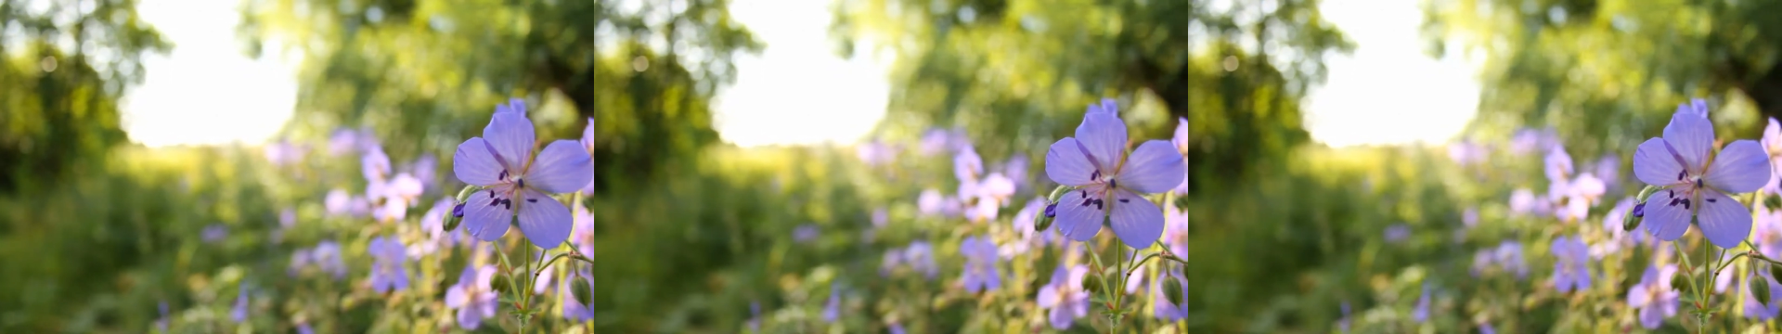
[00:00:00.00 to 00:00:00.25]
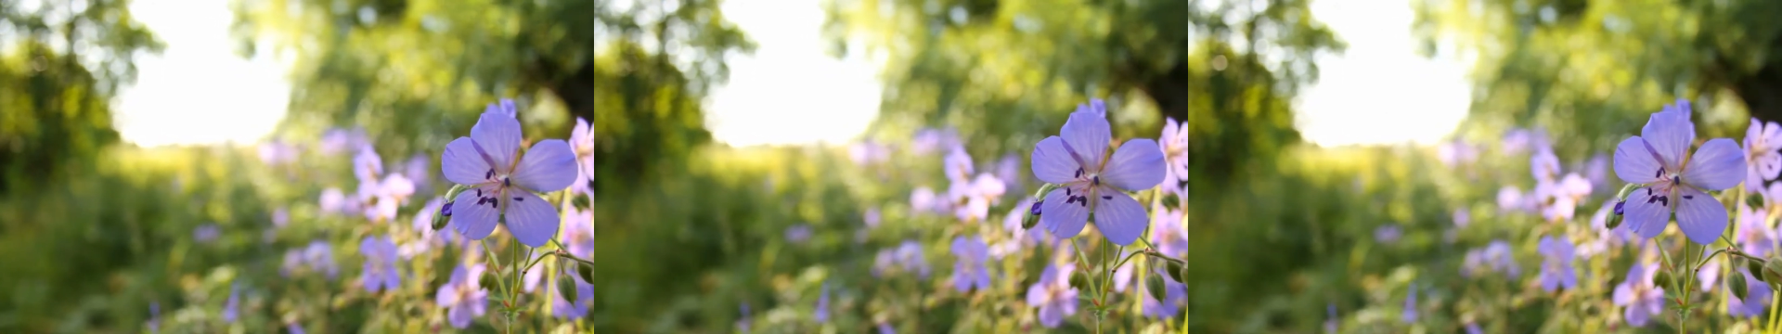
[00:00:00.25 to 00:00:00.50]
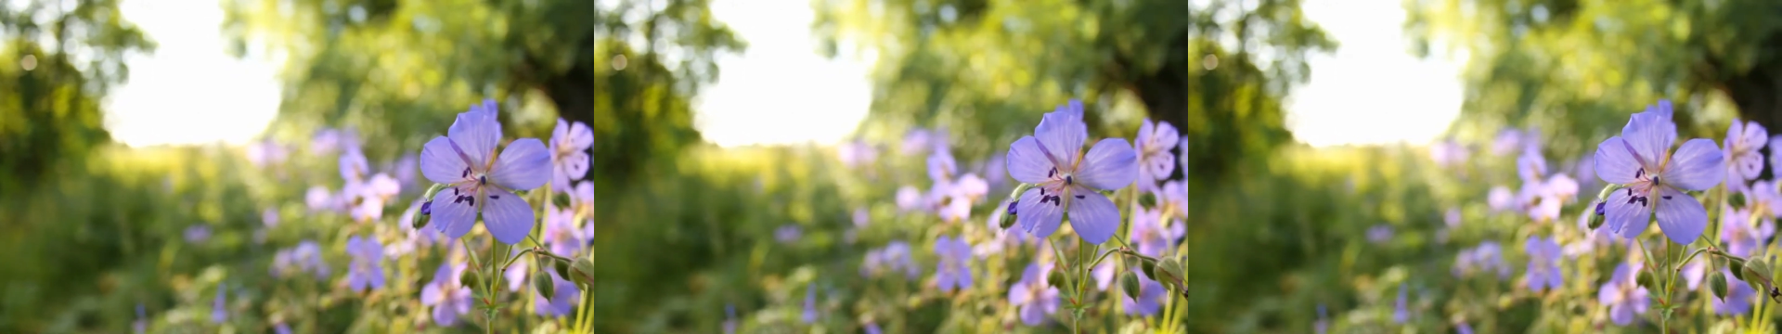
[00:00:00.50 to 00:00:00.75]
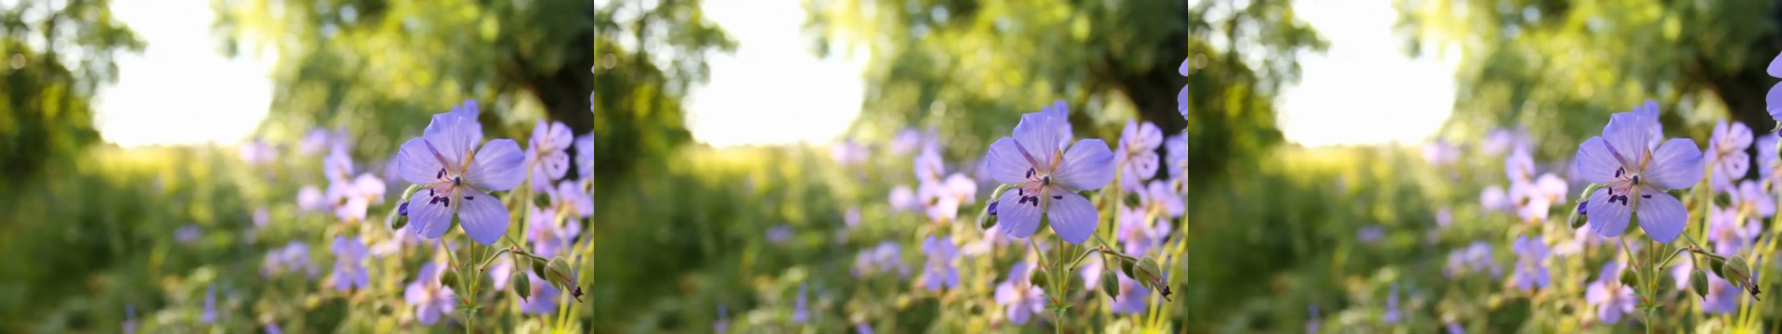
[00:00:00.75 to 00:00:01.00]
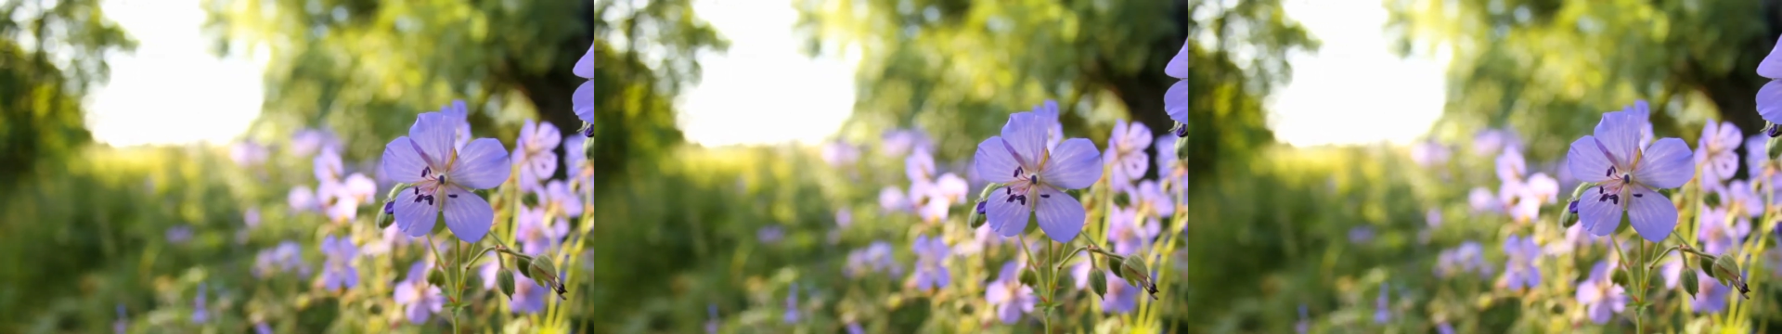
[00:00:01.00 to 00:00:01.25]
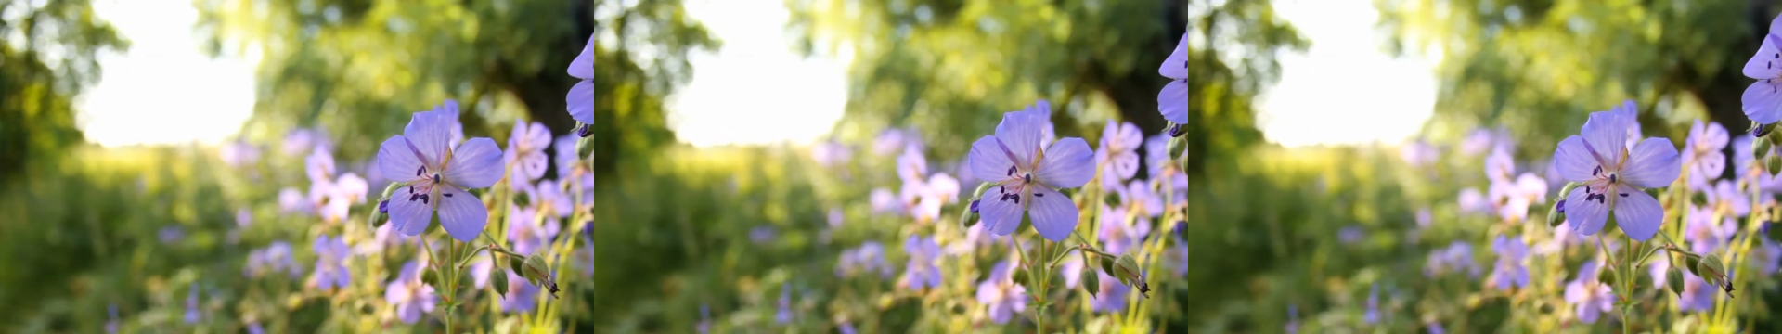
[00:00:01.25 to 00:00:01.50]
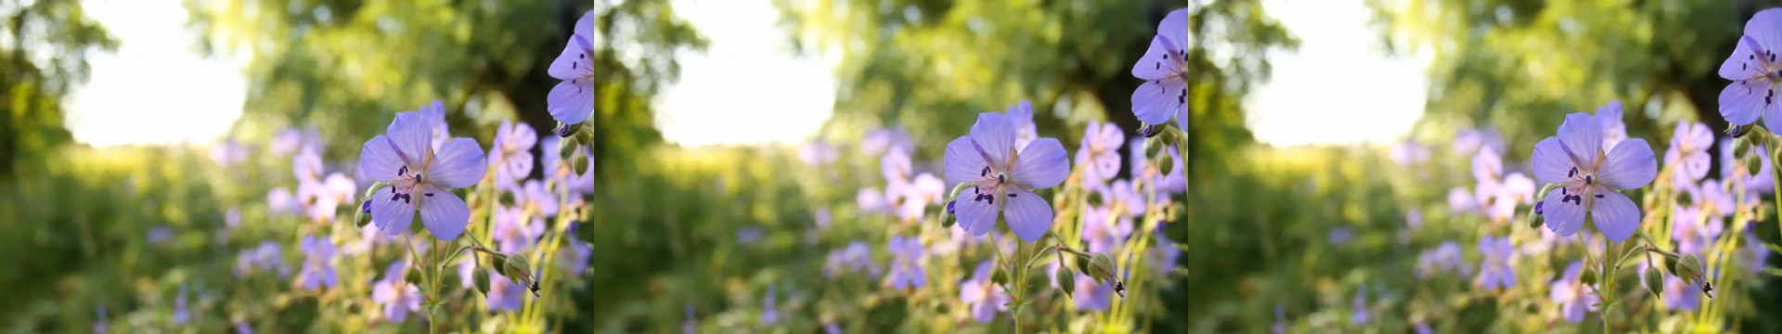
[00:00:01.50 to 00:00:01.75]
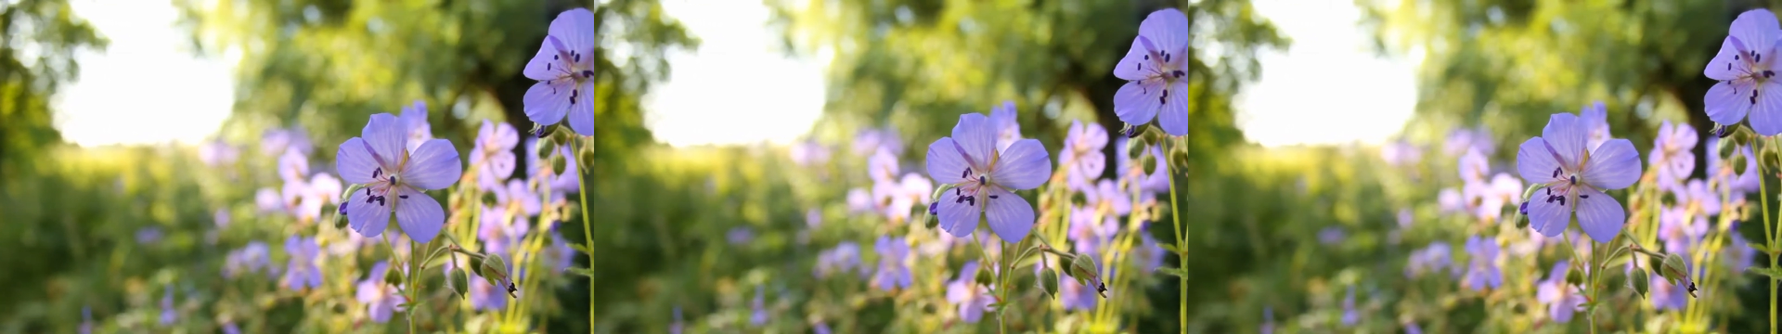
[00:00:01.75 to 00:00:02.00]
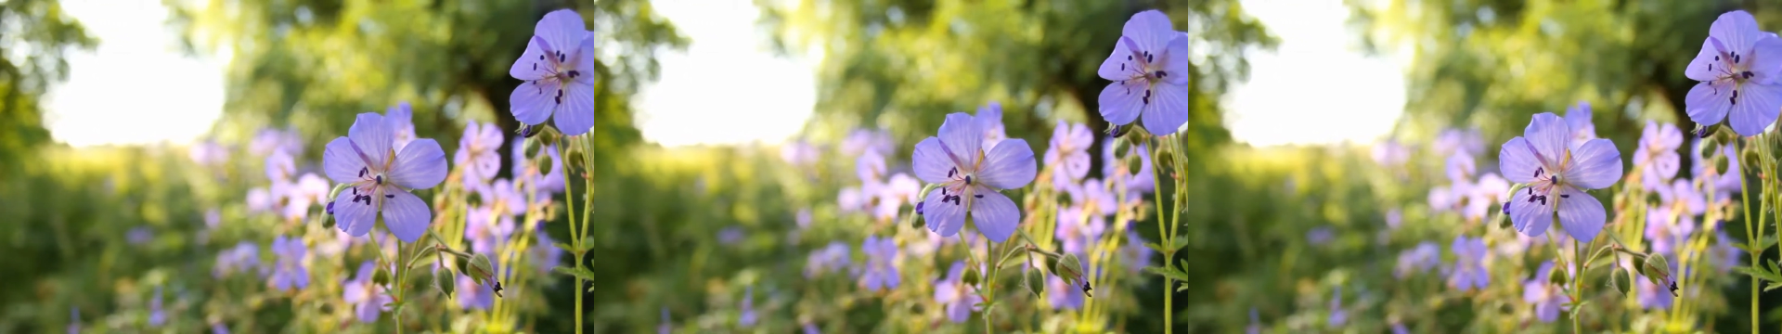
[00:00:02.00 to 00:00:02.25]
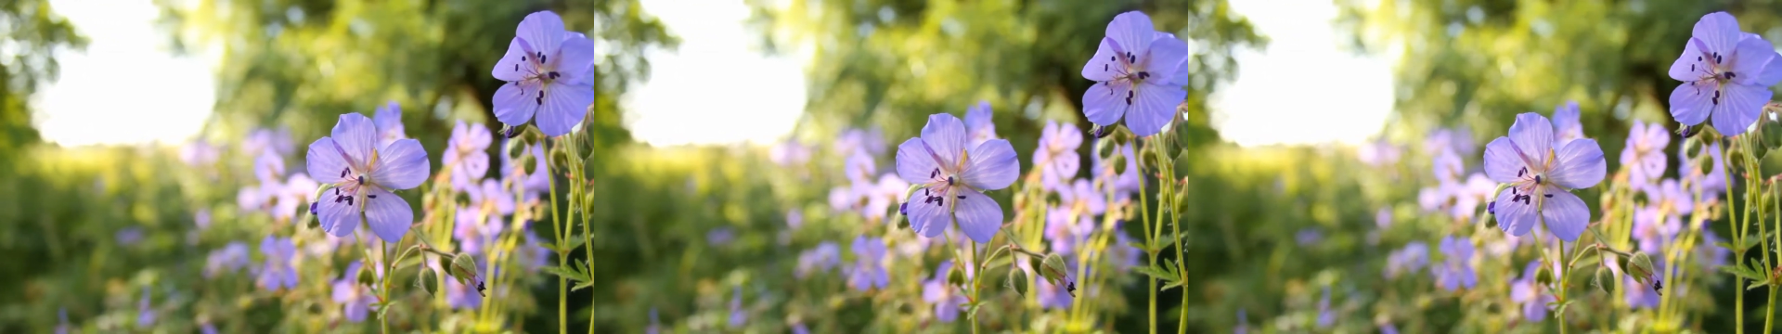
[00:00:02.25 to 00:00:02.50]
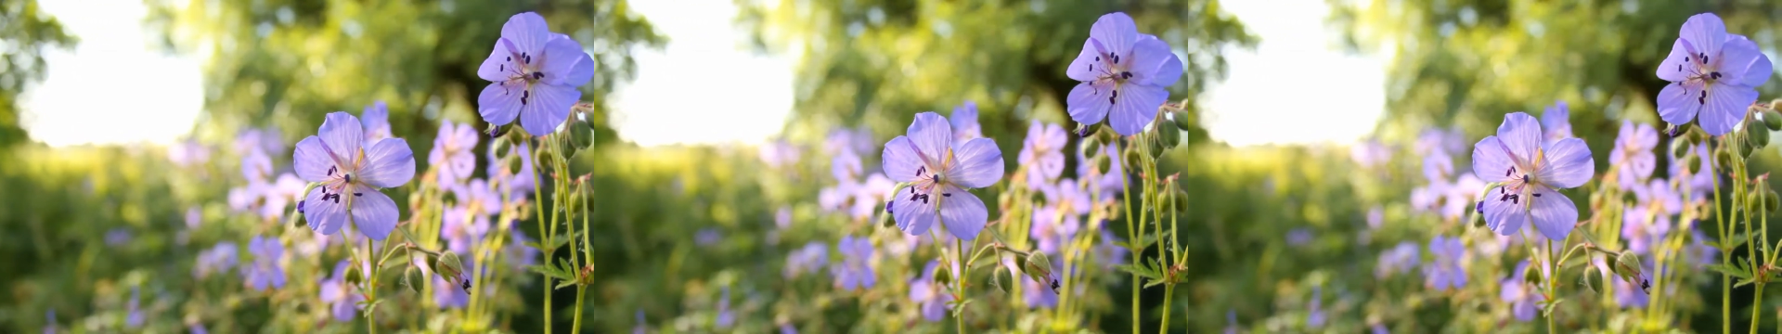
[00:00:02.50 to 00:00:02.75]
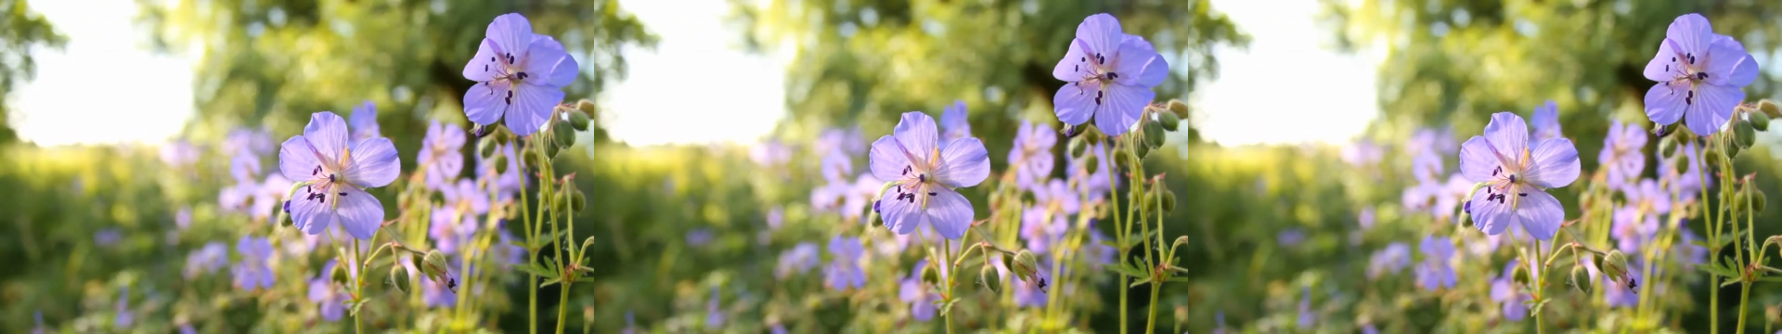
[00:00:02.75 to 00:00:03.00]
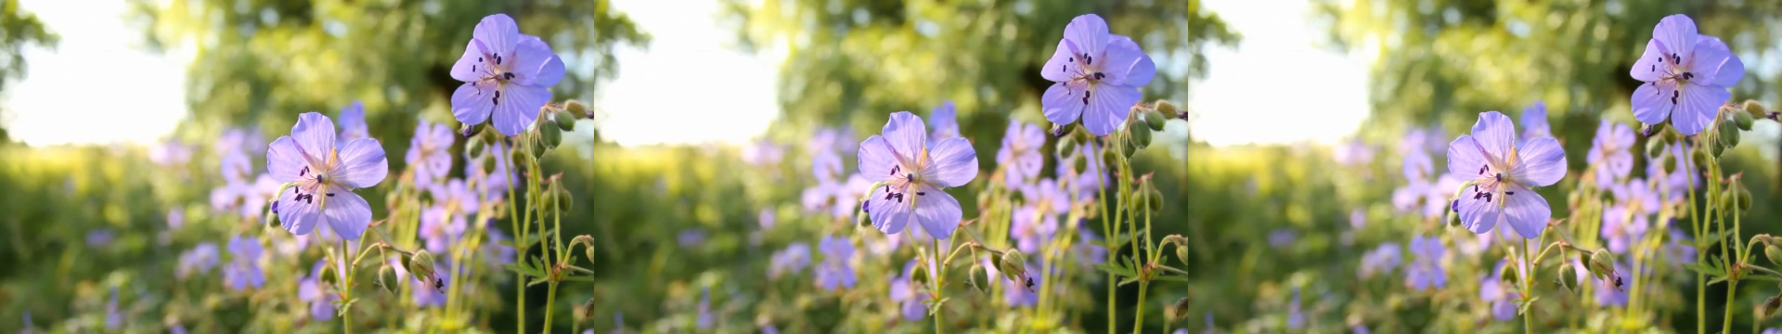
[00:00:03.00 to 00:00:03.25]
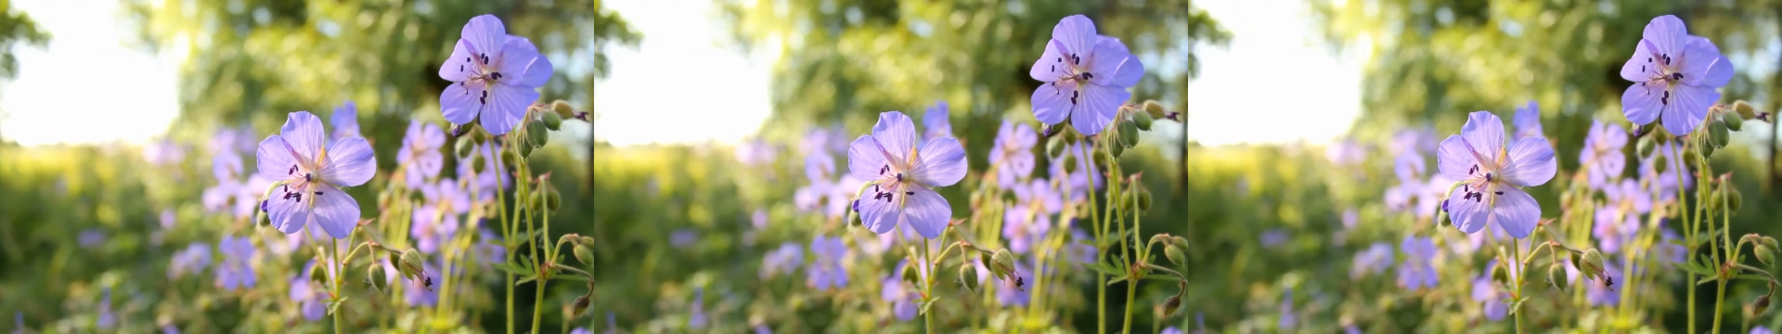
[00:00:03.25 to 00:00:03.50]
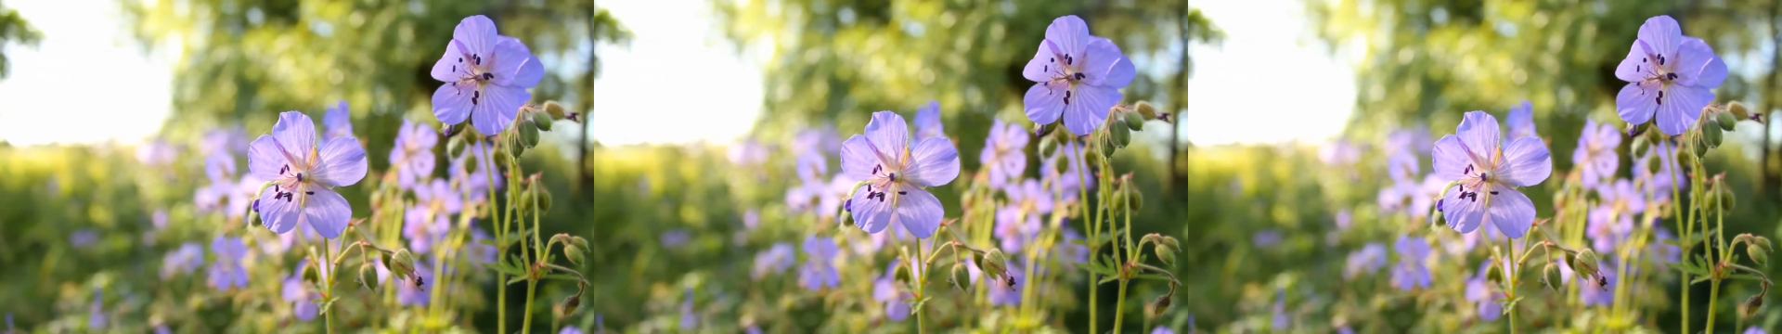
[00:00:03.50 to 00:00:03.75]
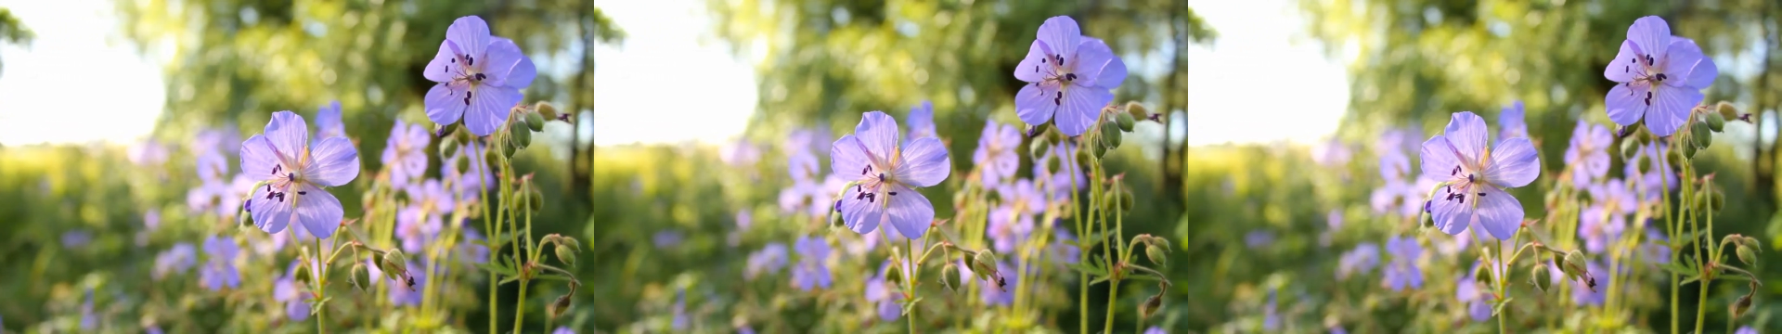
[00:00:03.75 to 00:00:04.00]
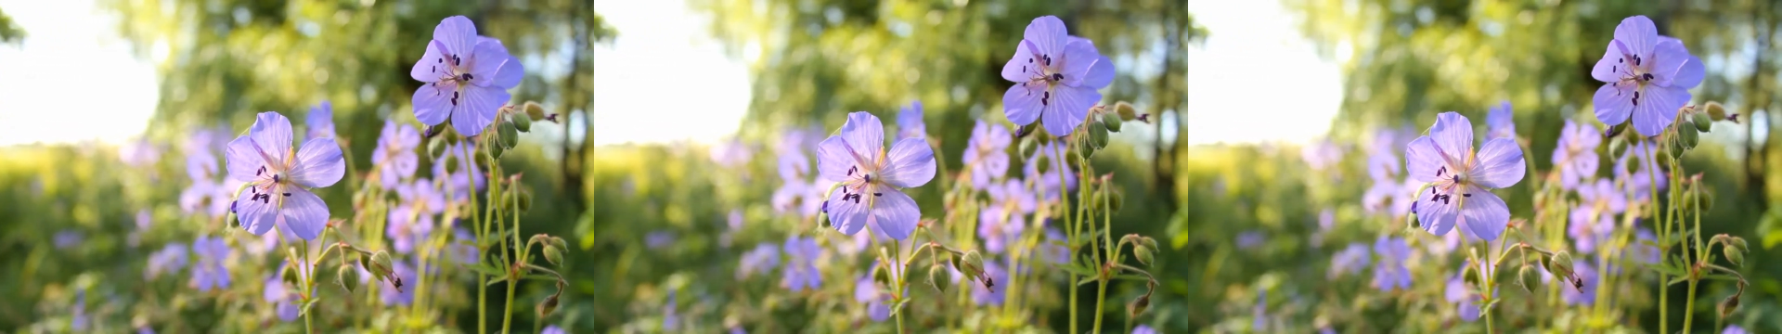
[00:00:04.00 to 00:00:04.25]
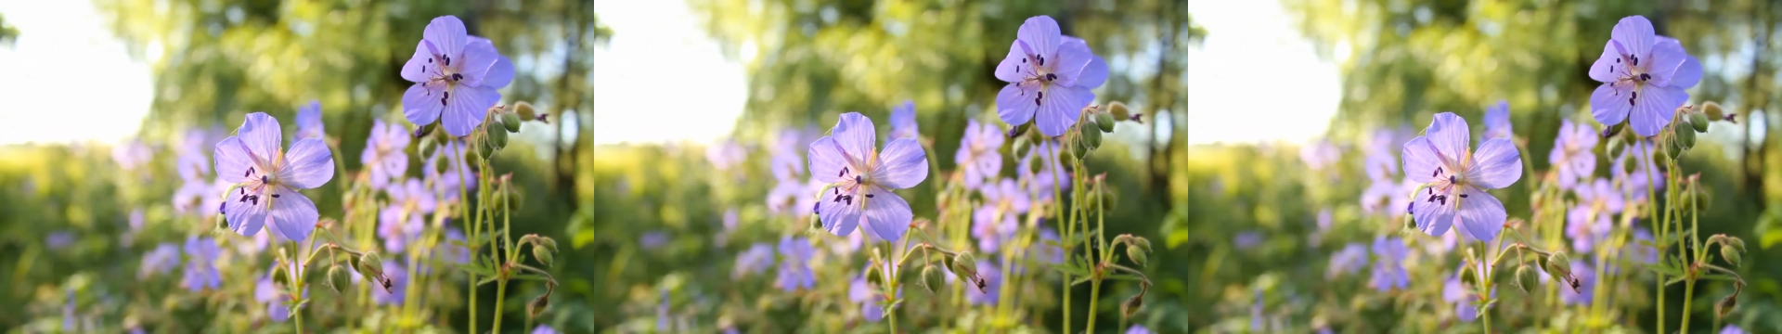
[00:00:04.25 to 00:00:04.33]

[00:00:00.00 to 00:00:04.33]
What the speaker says: No face is visible, so there are no lips to read.